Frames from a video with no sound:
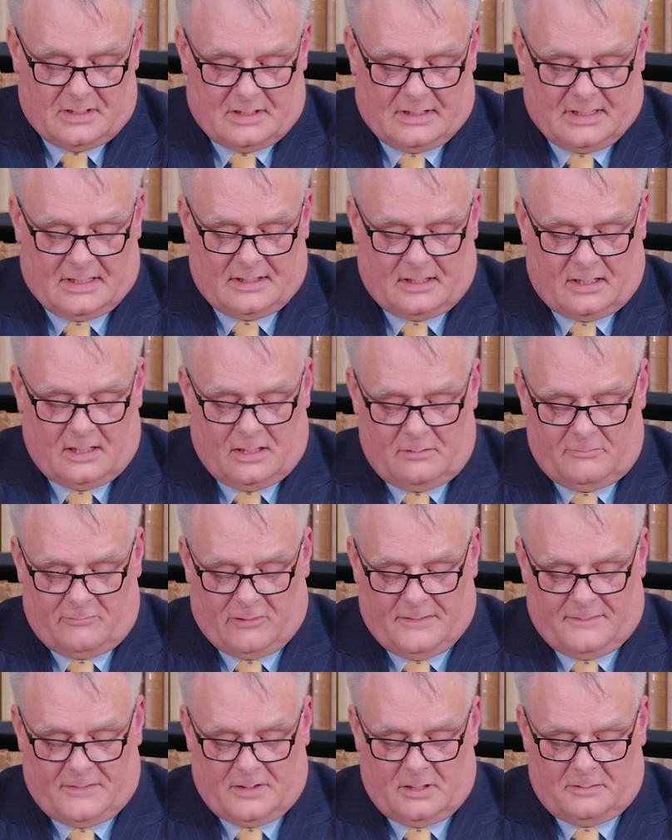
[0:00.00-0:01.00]
and had home
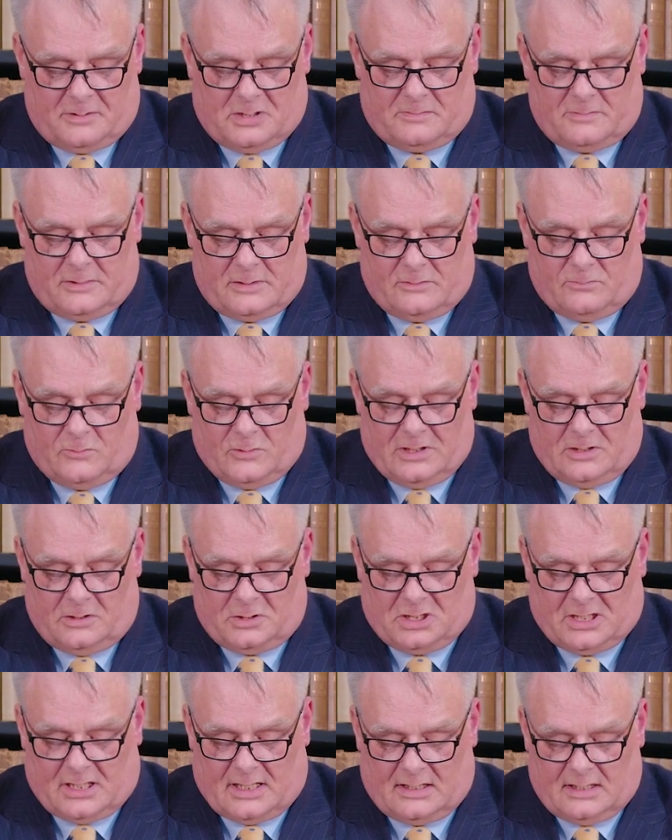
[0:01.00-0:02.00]
refurbishment and
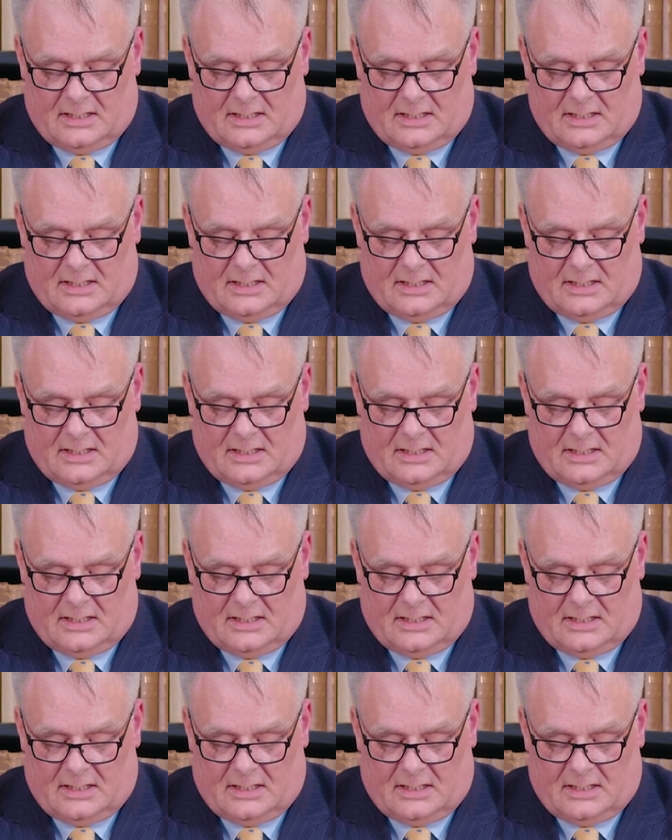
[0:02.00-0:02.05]
wheelchair